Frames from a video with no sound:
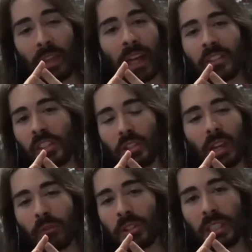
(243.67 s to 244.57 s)
And that's it. You
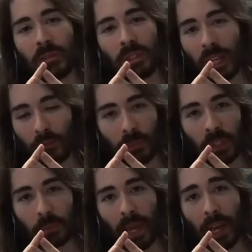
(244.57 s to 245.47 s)
never deviate from
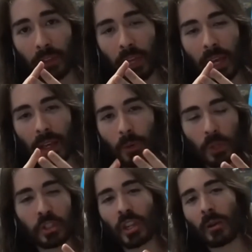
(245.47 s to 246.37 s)
this path.
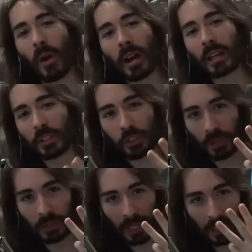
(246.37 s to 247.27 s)
Which is ironic, because
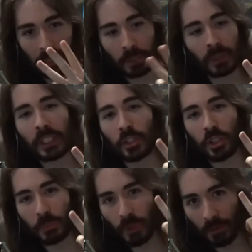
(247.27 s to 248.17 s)
you're like literally a
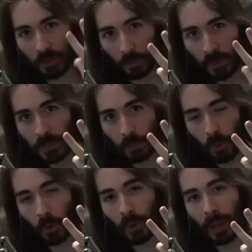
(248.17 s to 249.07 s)
sheep. You have 3
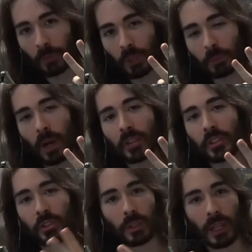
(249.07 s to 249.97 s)
programmed
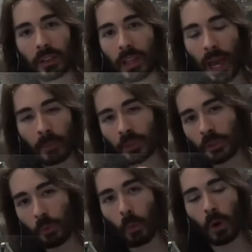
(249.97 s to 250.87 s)
responses. You're like the
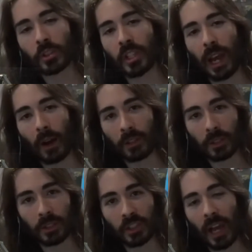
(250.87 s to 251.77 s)
absolute worst
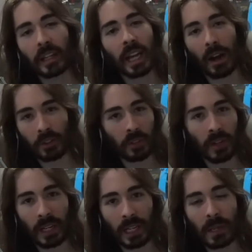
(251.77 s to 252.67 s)
character, side character
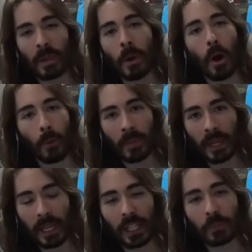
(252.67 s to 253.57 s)
in an MMO.
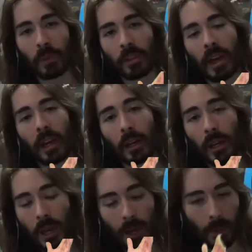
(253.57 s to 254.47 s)
It's pathetic.
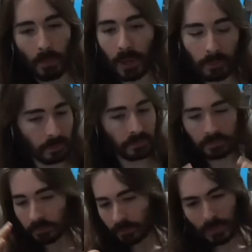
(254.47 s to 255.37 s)
But
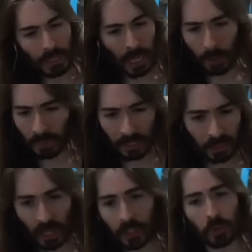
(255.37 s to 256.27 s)
I'm getting
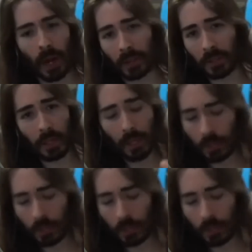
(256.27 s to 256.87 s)
sidetracked.